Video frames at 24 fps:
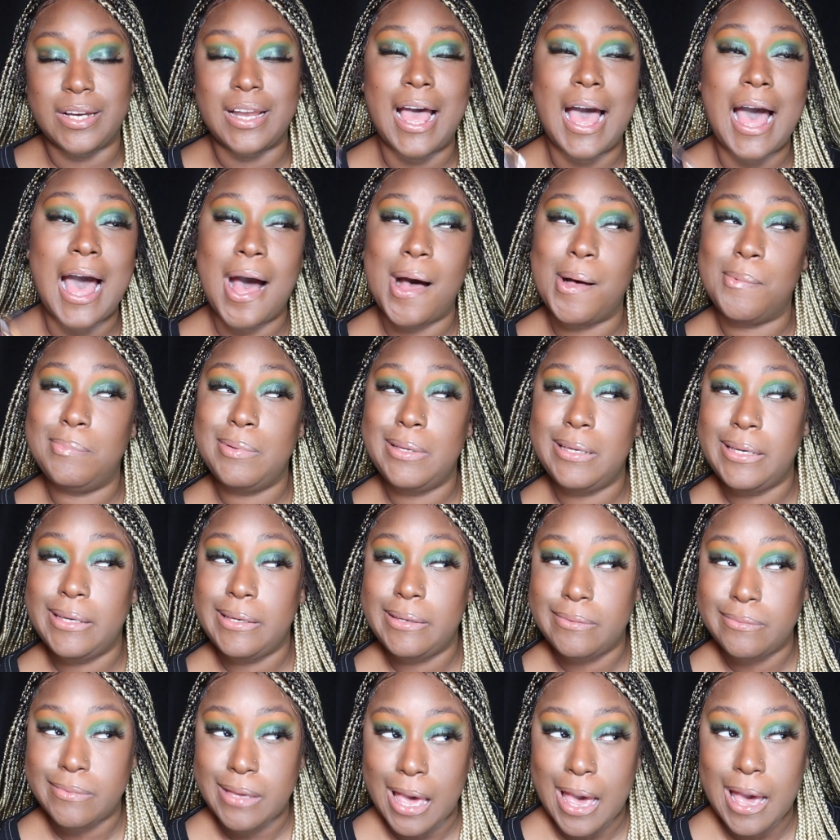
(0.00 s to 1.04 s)
Now I'll
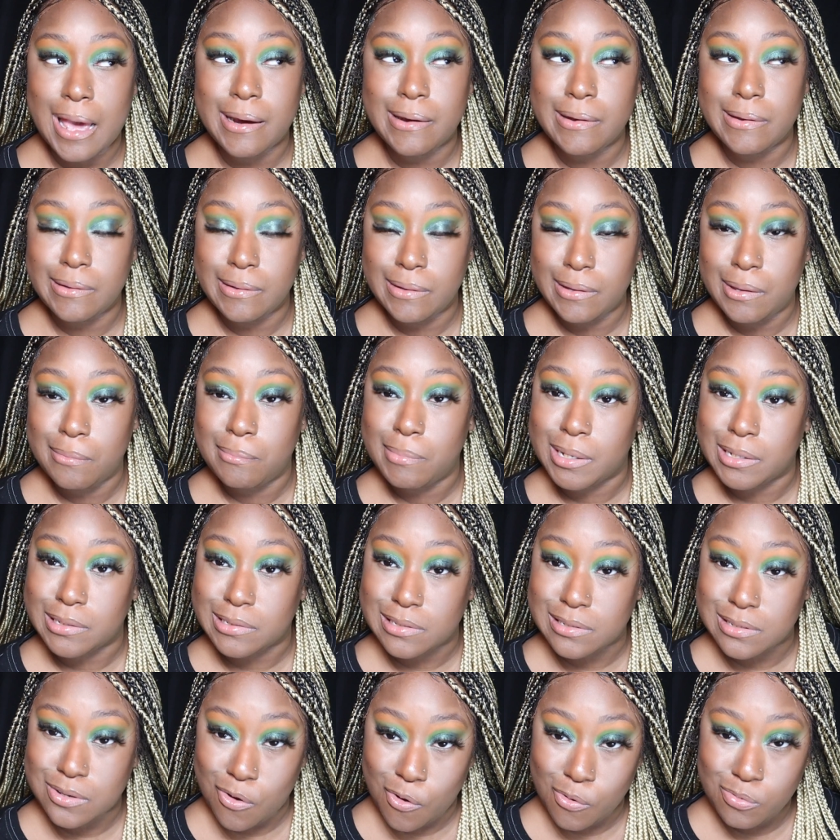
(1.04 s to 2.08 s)
be adding a little bit of
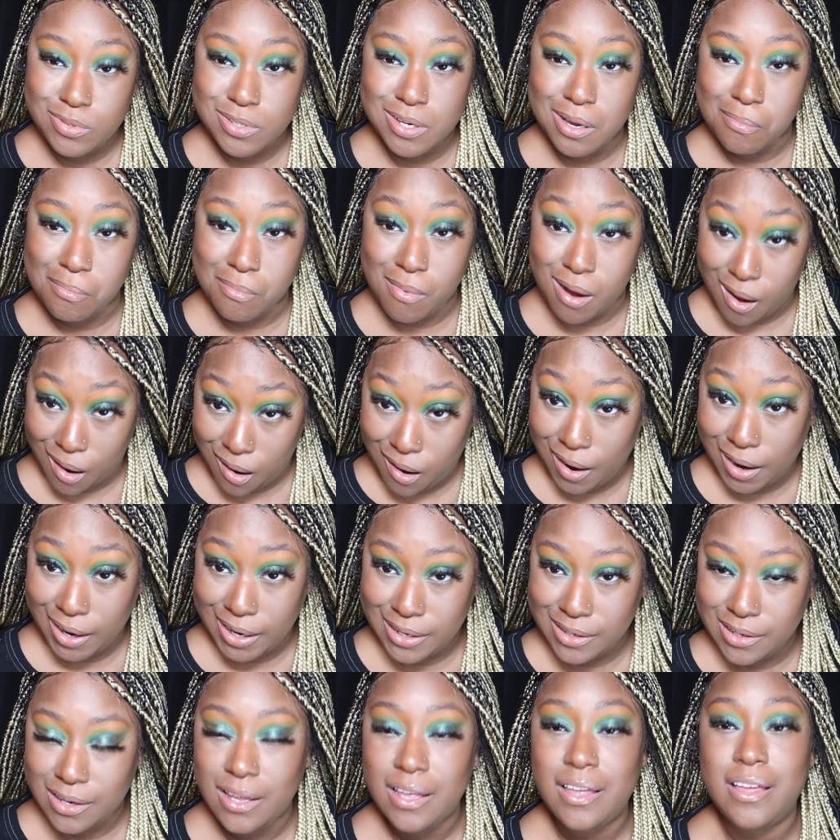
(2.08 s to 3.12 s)
soap to
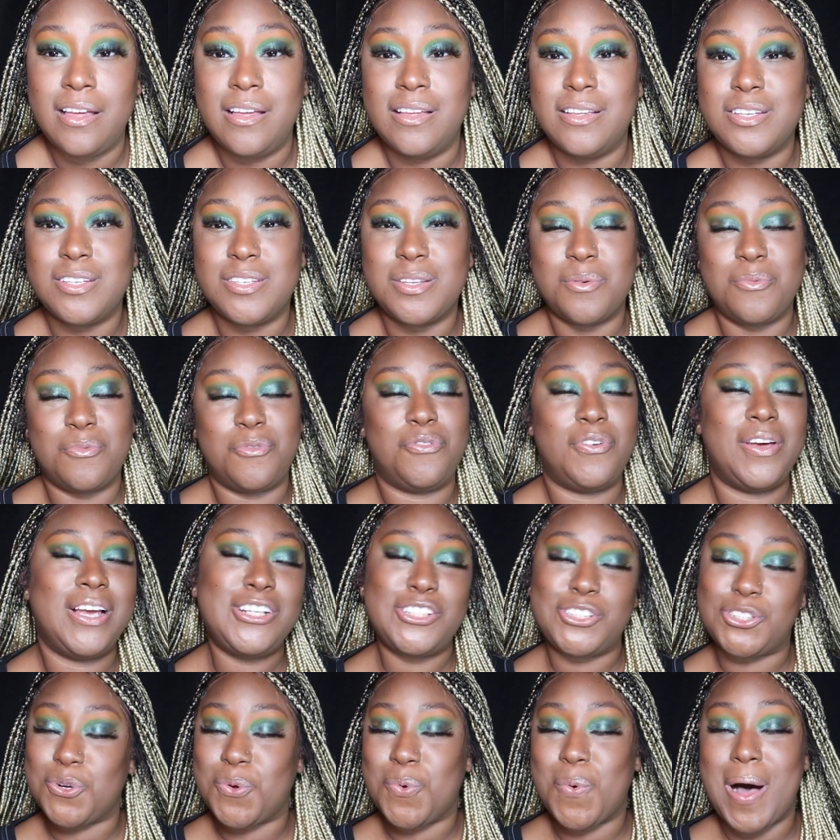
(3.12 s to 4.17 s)
mine, some
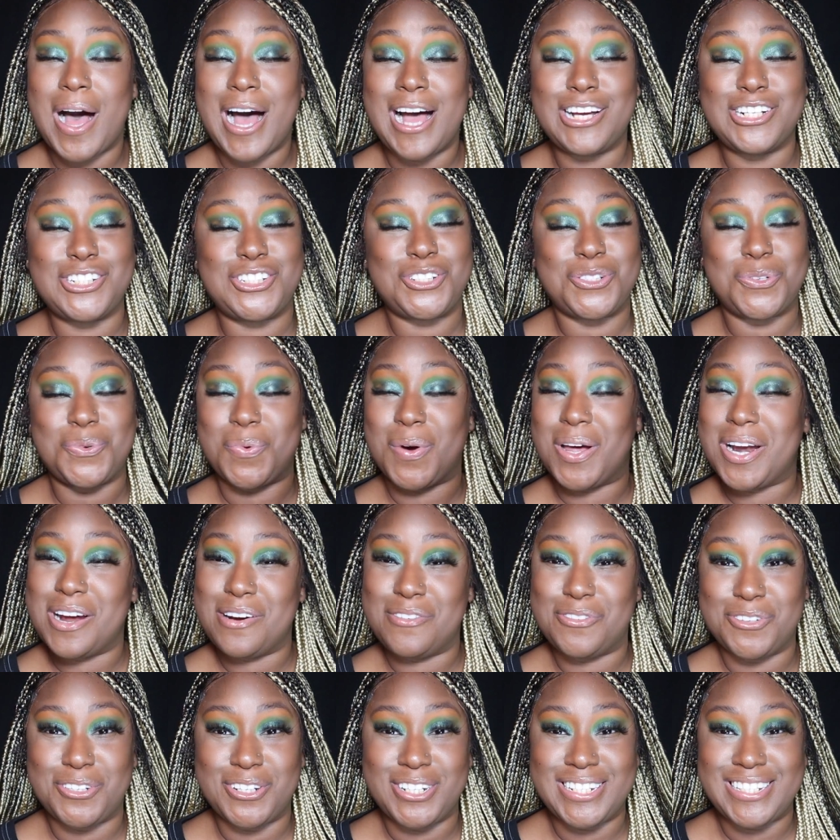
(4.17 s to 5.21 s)
facial wash or
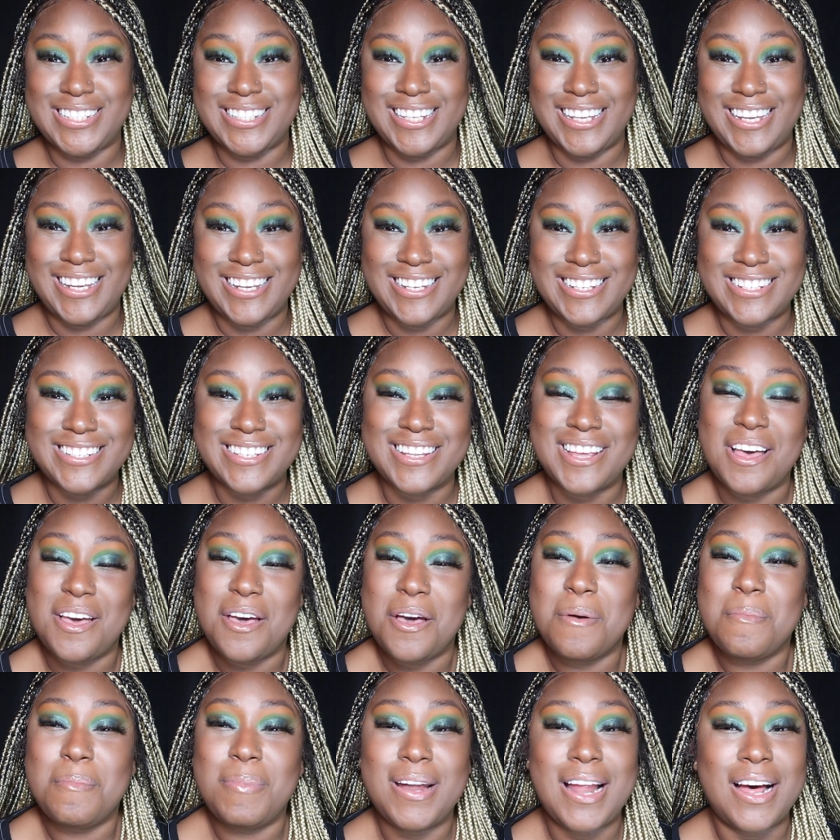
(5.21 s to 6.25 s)
whatever it takes,
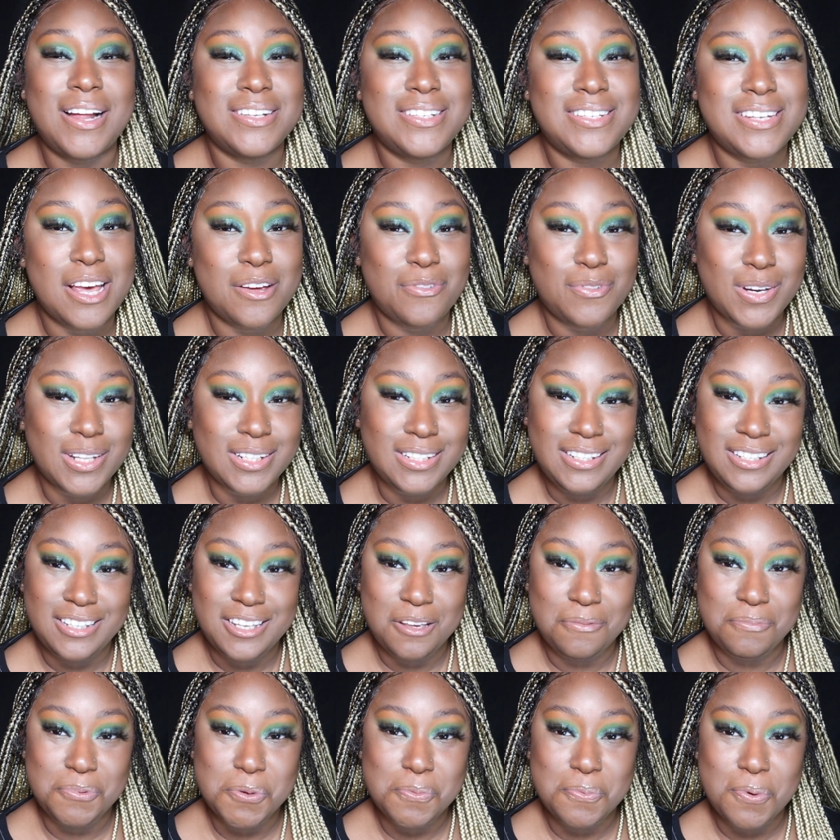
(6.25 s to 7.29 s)
but I'll definitely
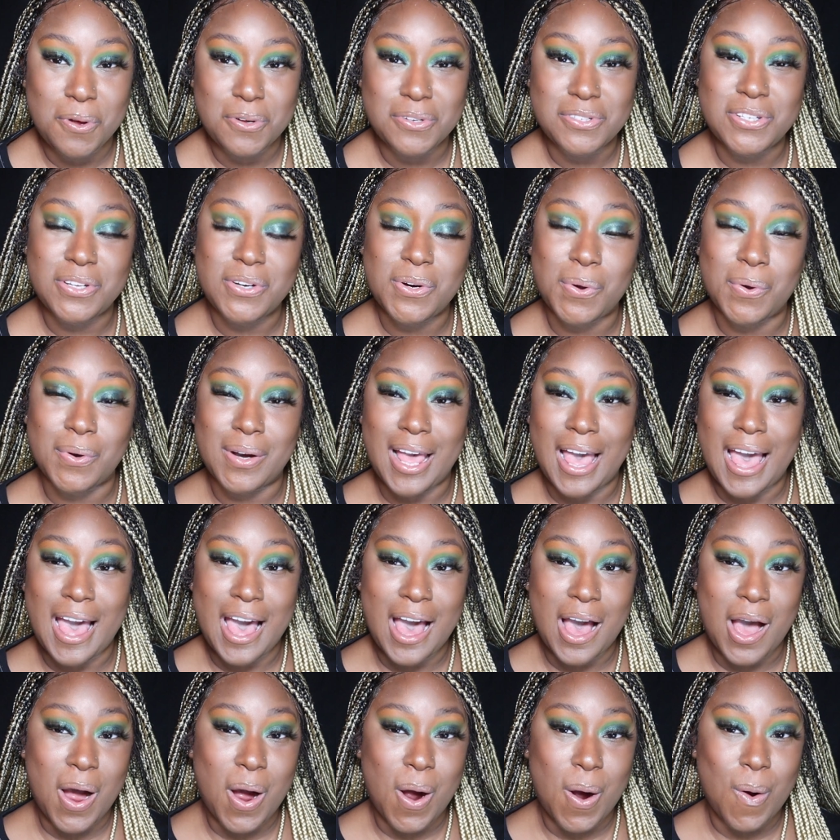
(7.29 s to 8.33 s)
keep you posted on
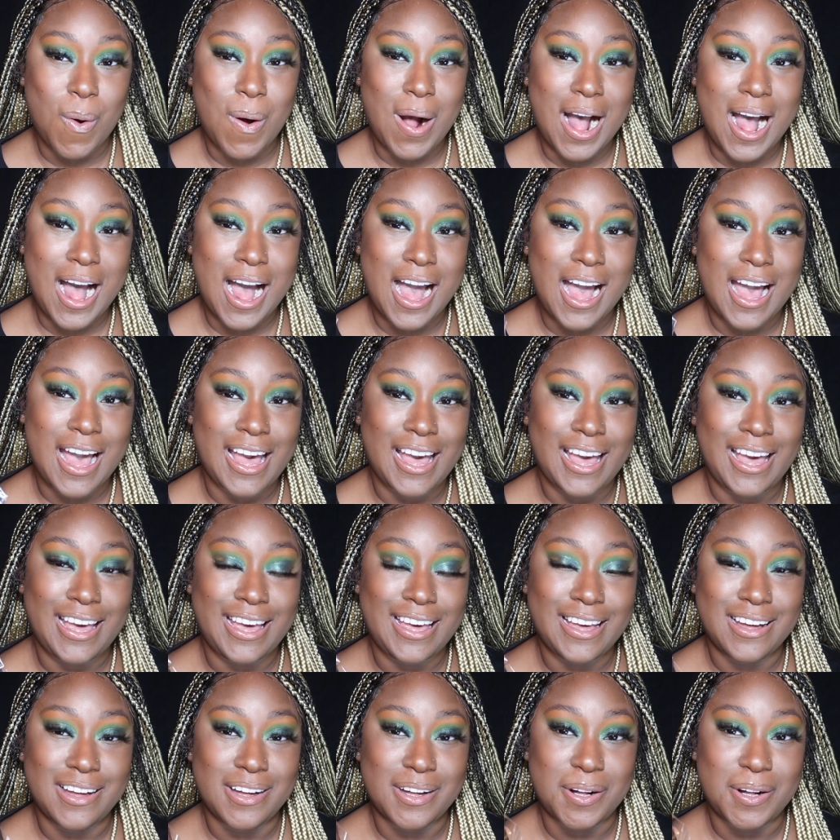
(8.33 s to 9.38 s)
how I